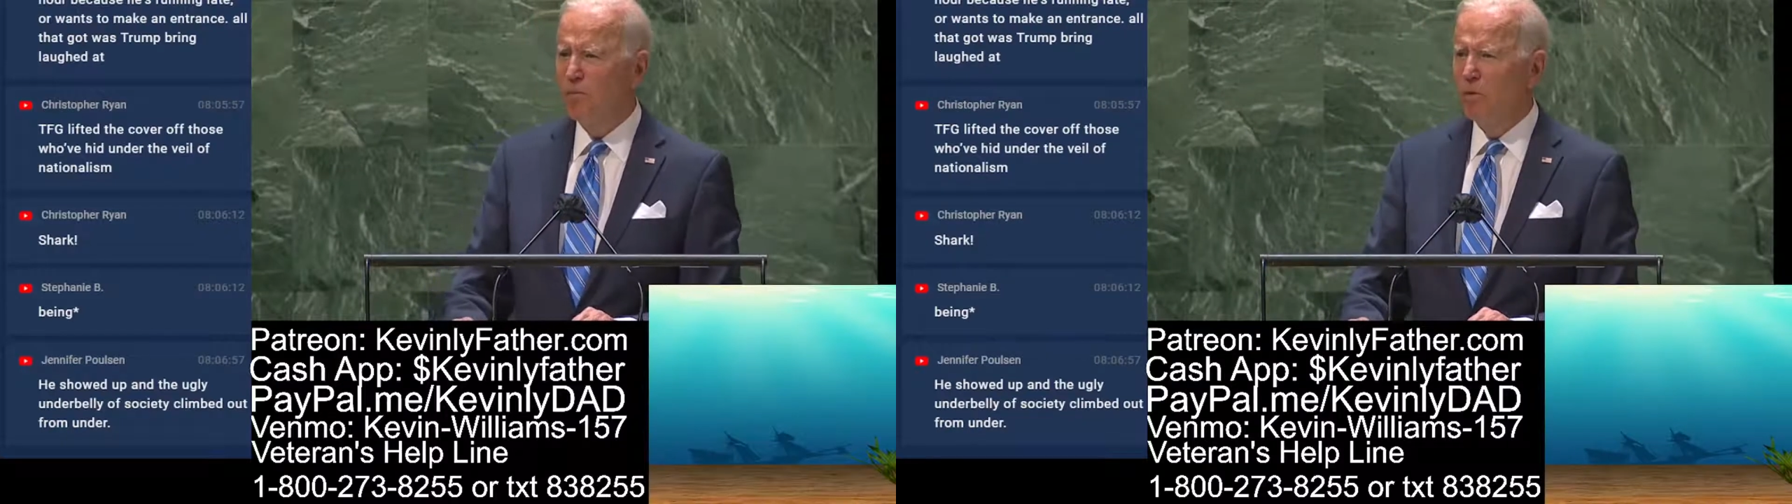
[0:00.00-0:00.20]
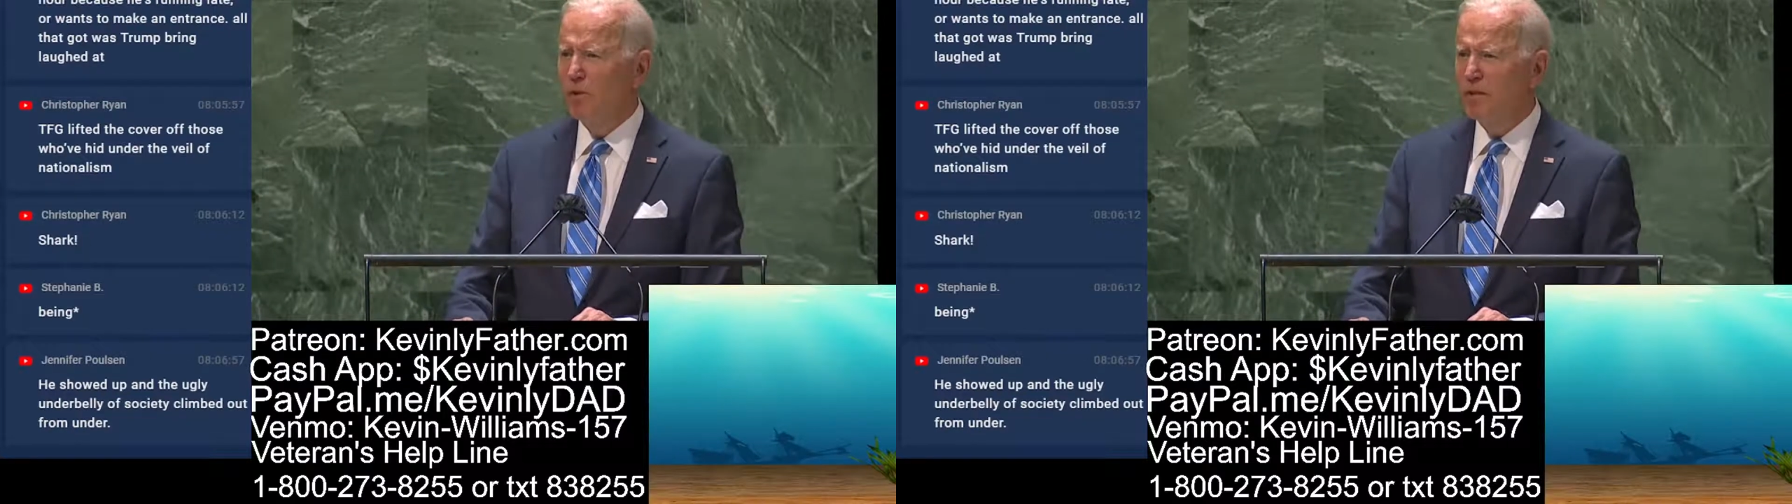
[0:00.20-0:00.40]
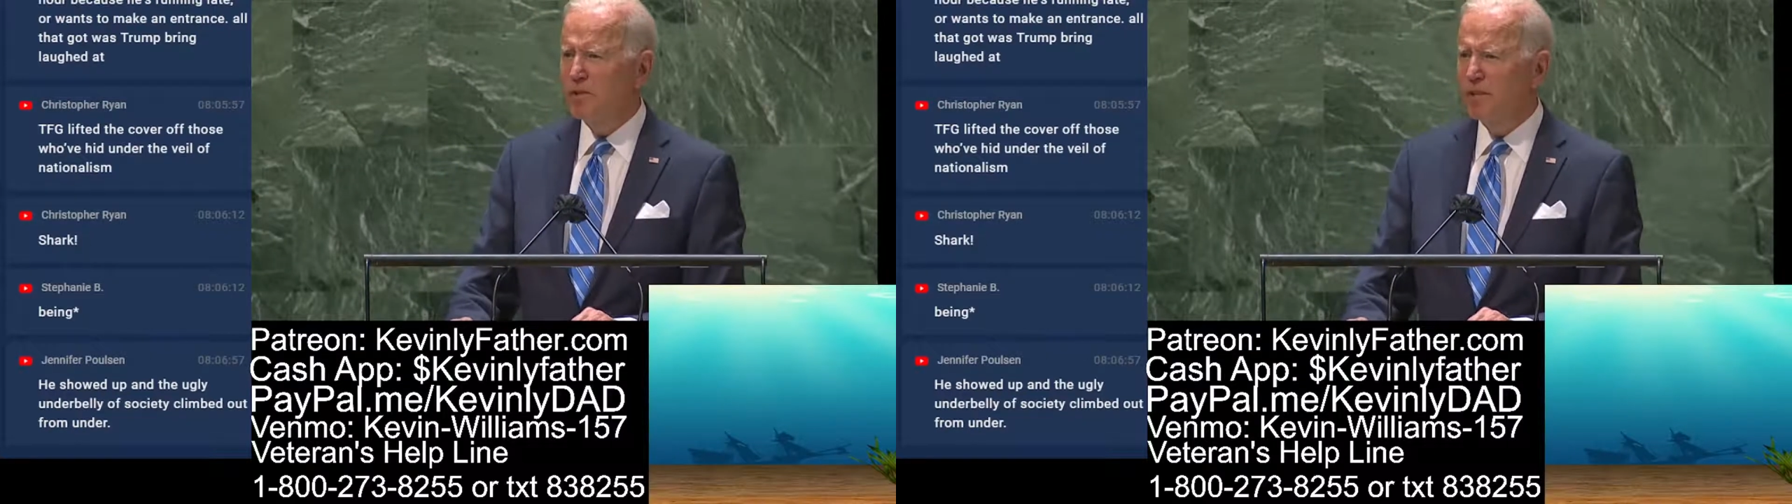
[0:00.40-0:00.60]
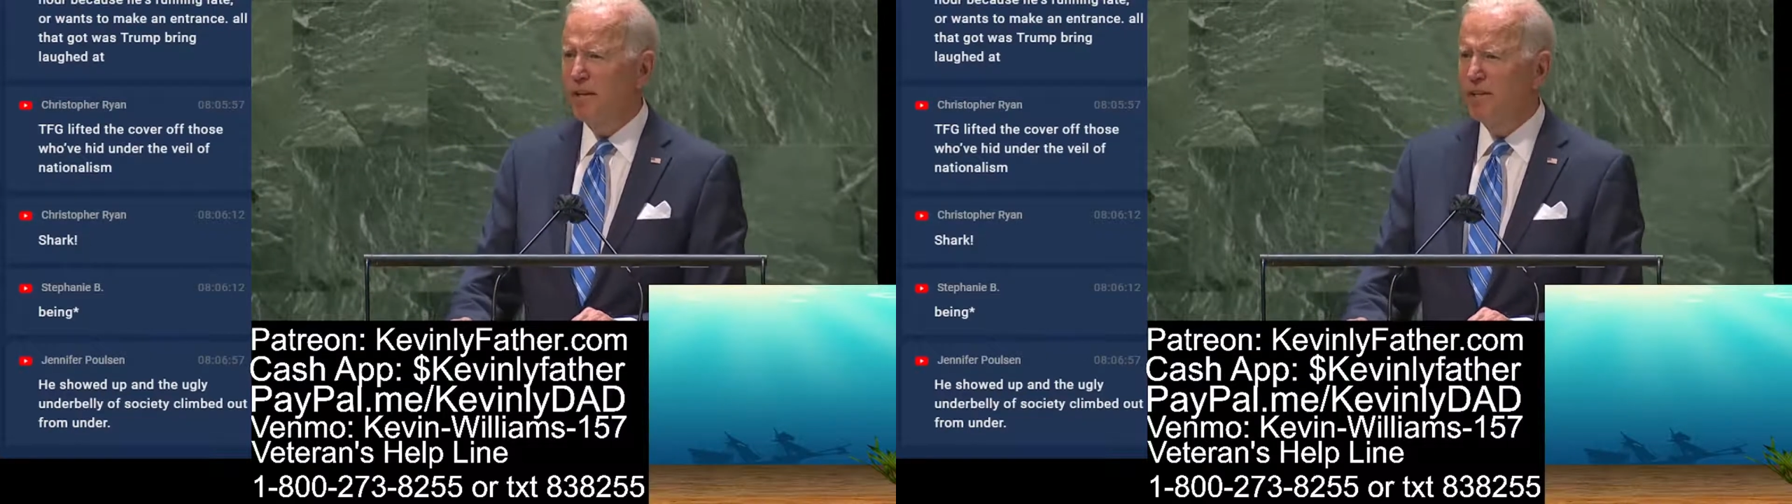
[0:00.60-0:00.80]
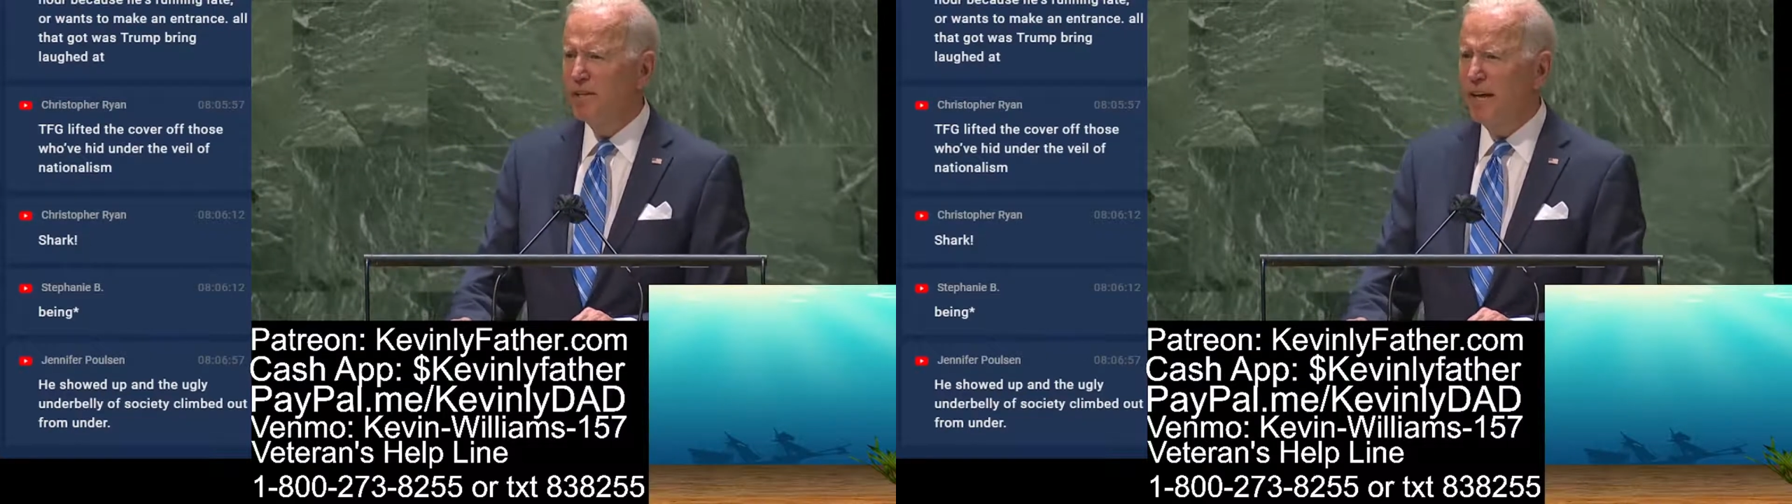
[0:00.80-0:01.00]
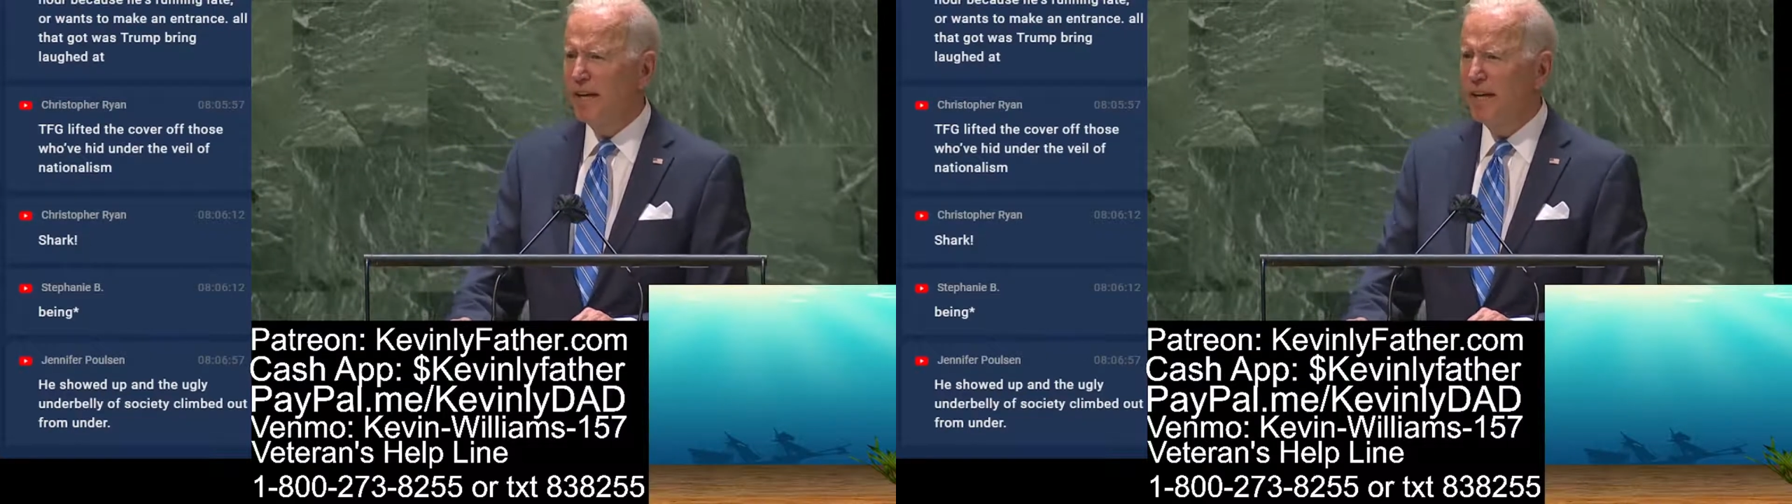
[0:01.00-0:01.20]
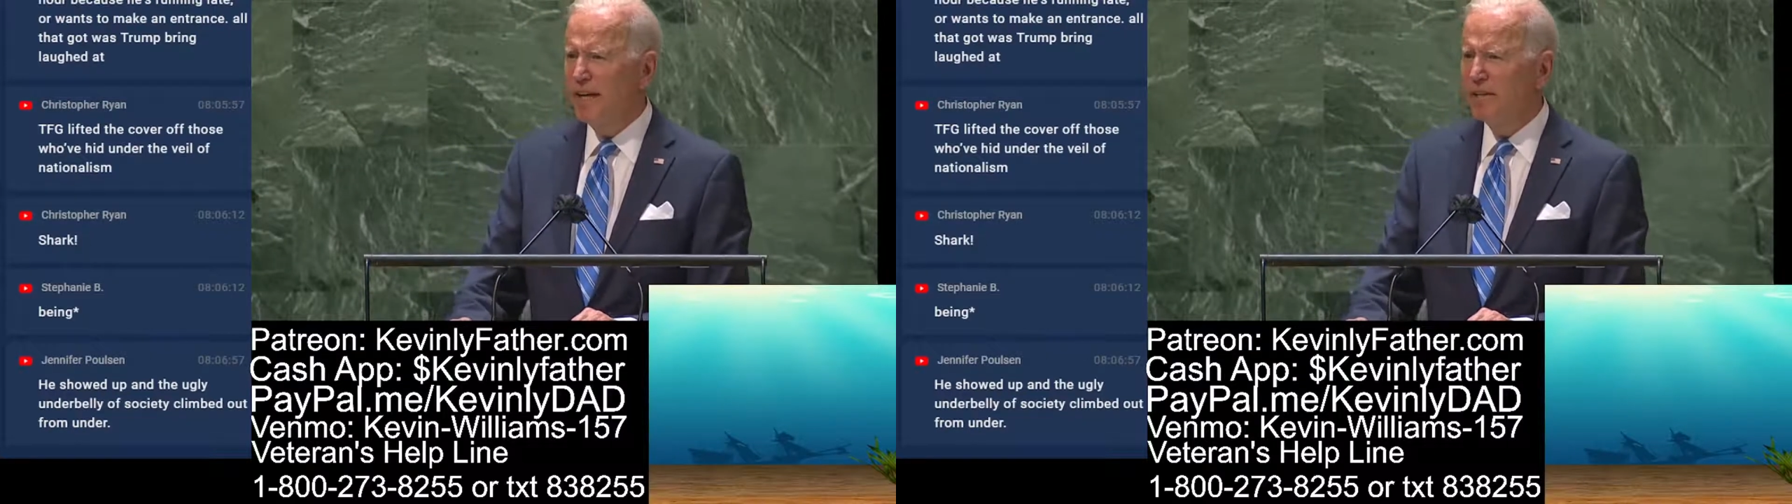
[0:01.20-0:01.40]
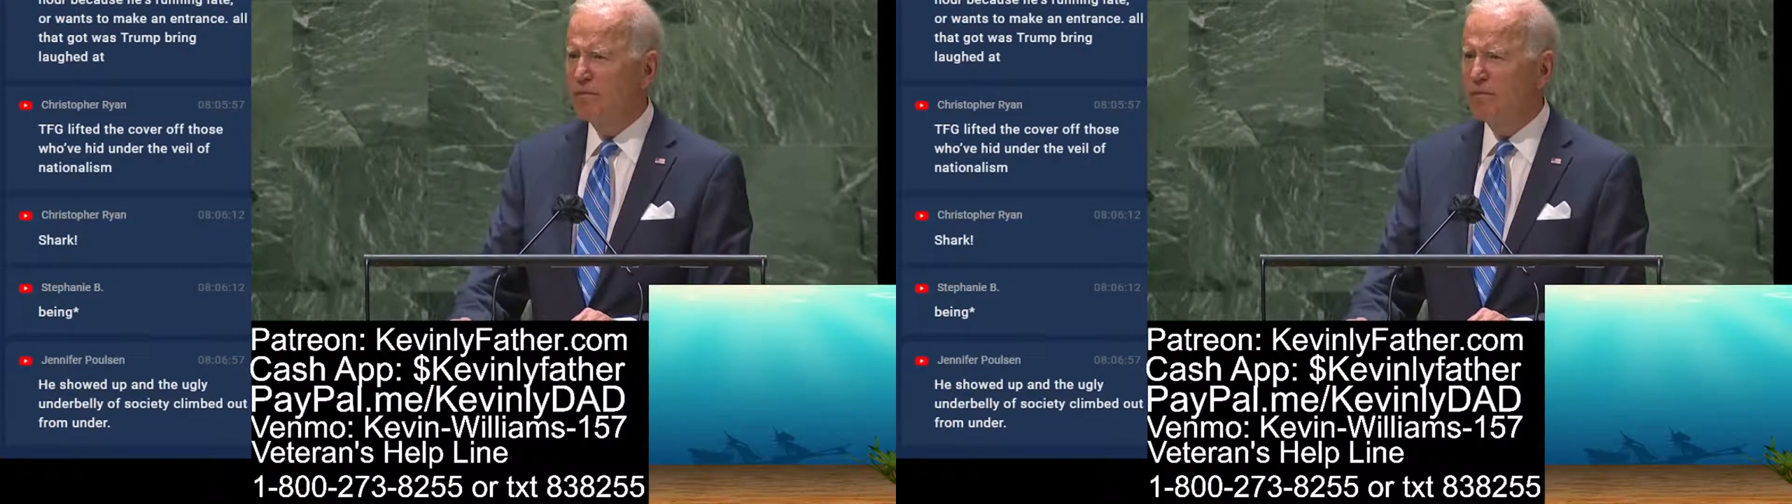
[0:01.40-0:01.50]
more than 7 decades